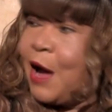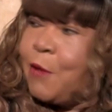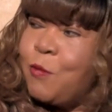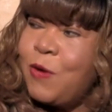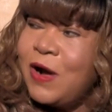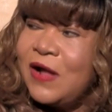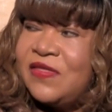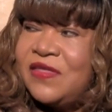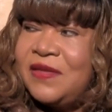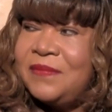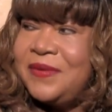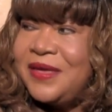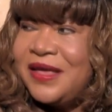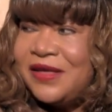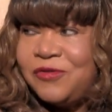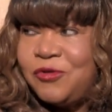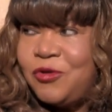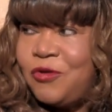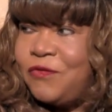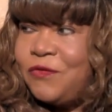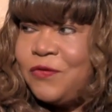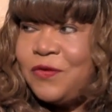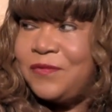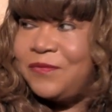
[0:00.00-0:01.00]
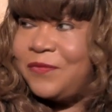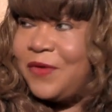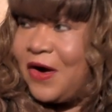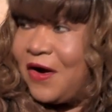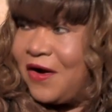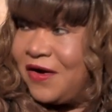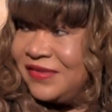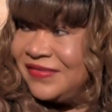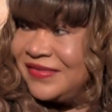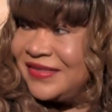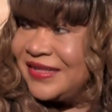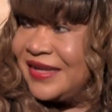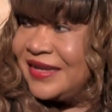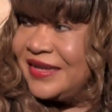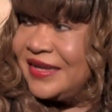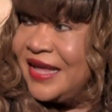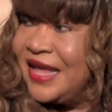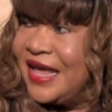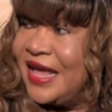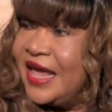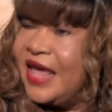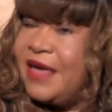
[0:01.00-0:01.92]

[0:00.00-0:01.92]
I want to be a different person,